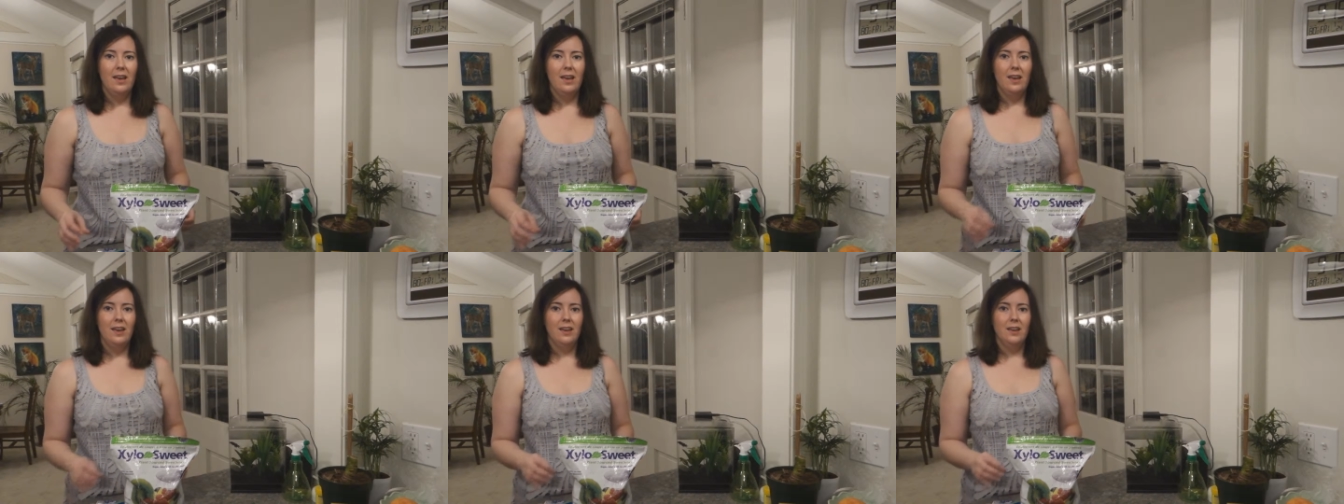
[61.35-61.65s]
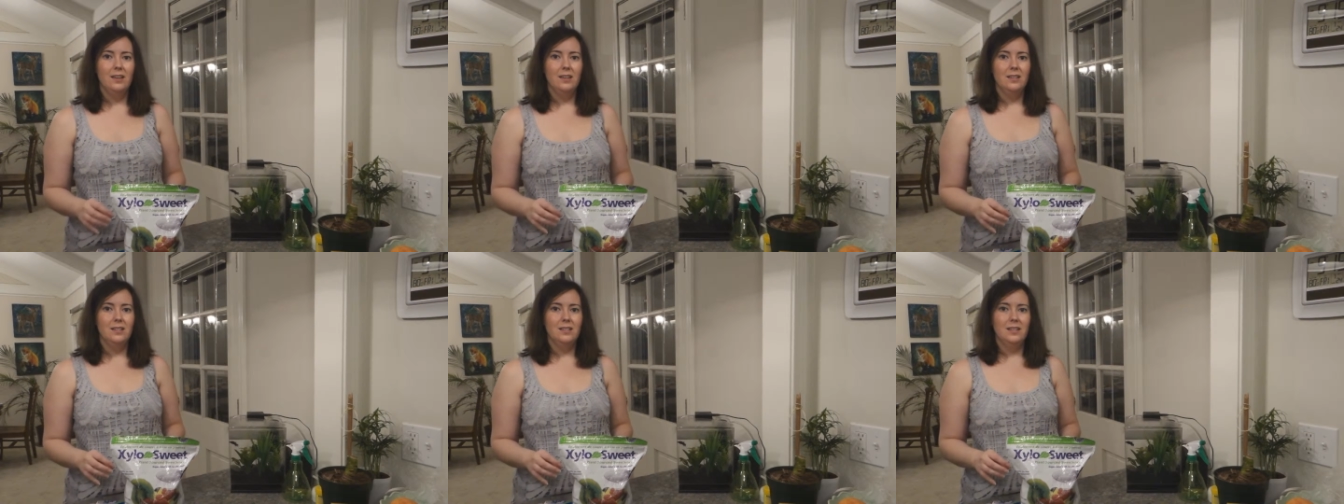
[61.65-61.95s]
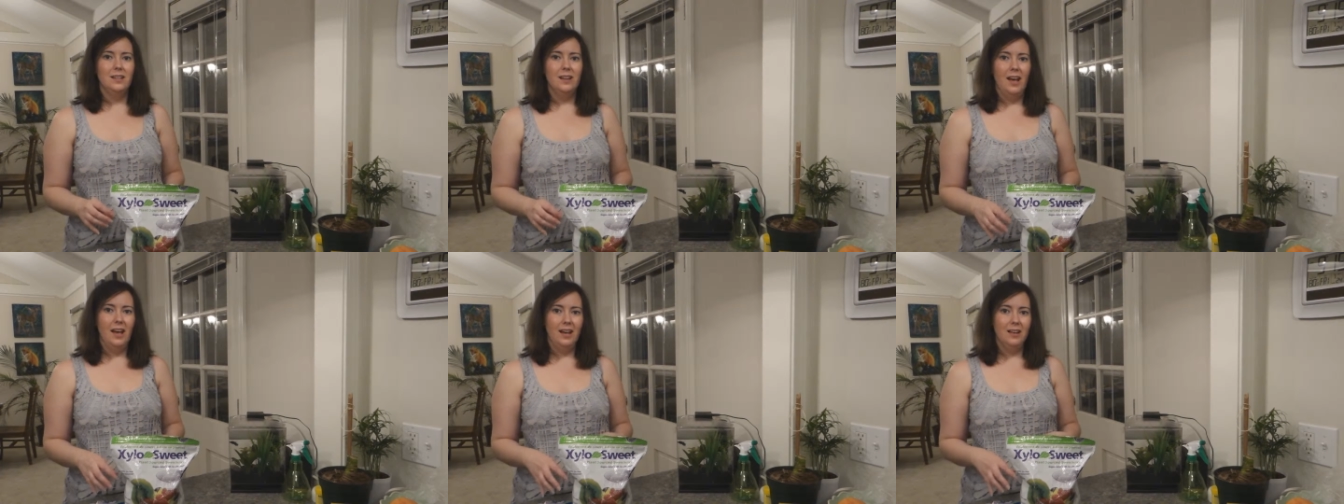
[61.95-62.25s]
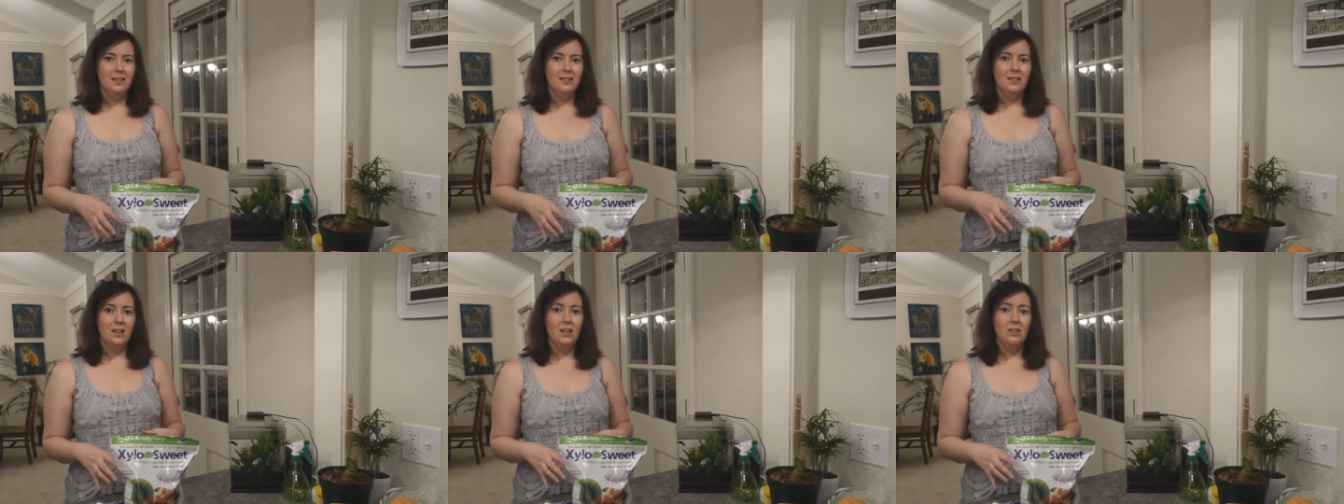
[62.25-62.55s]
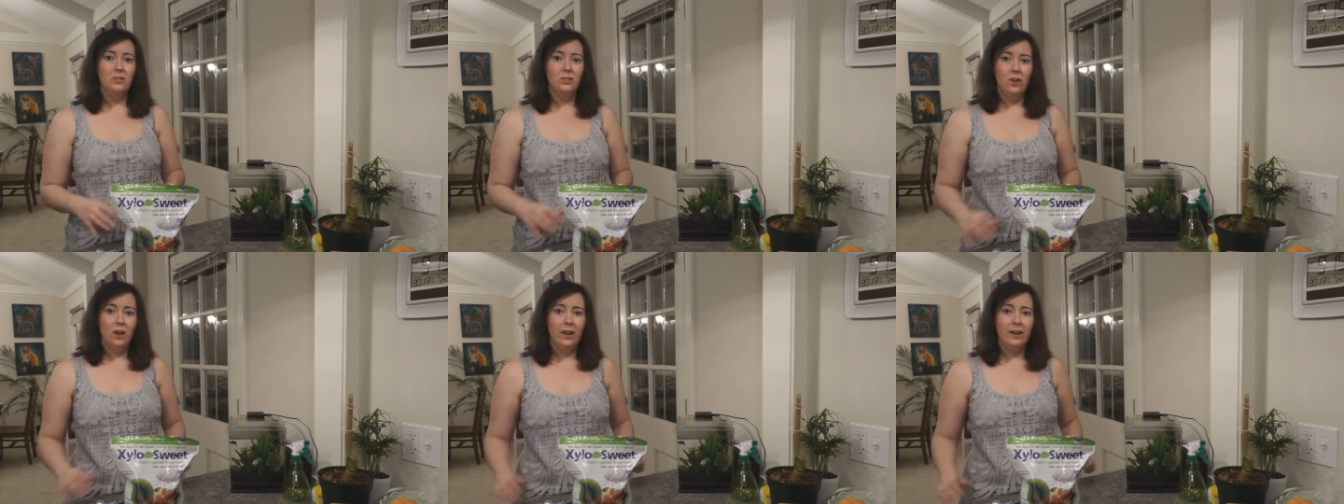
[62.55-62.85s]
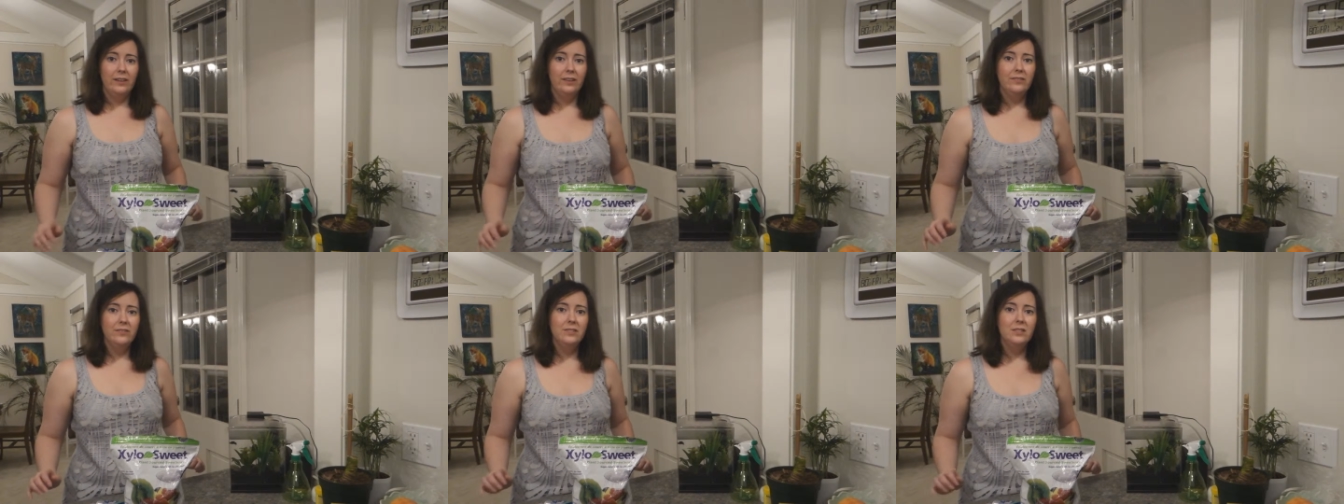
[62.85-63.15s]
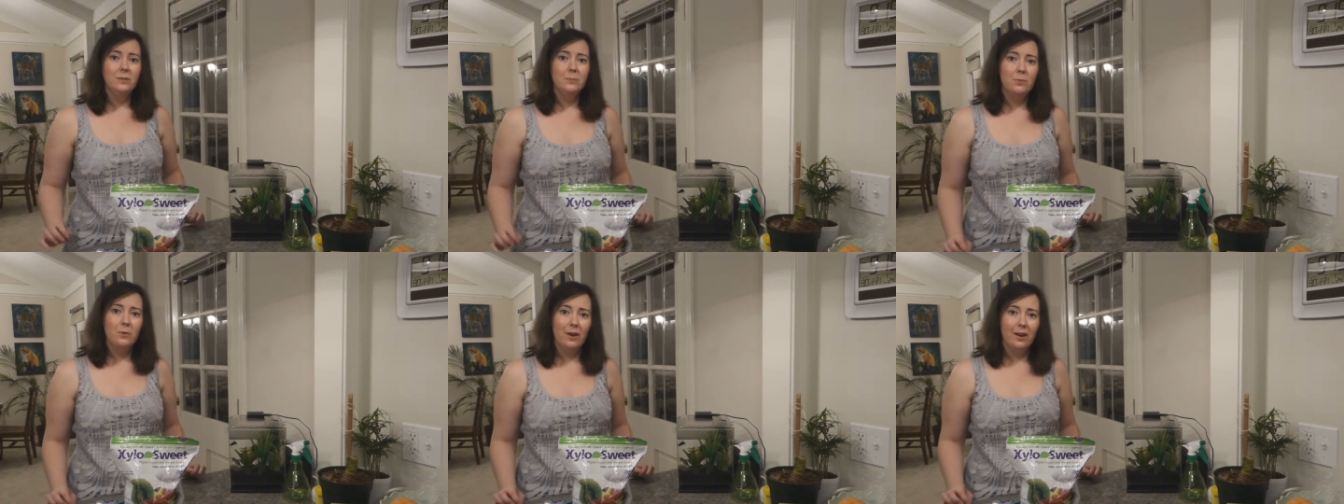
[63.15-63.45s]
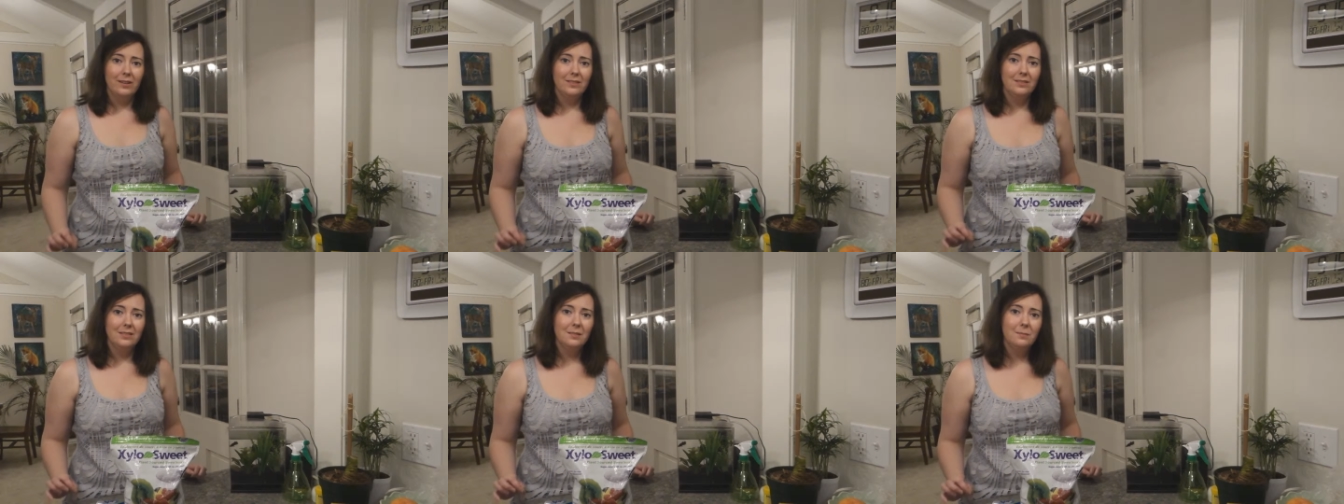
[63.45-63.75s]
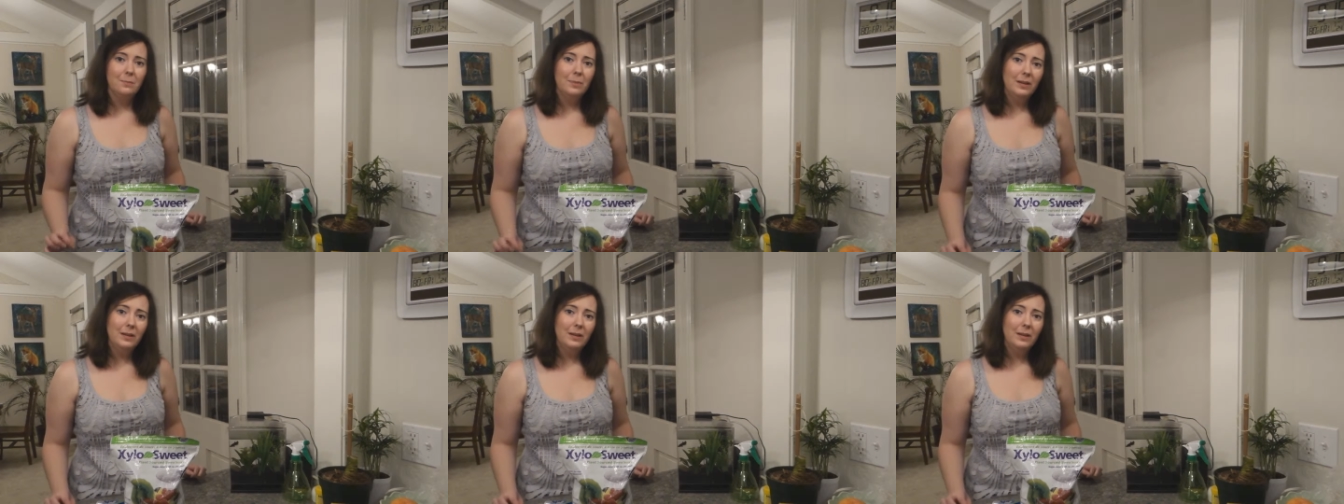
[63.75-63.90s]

And it has a lot of surprising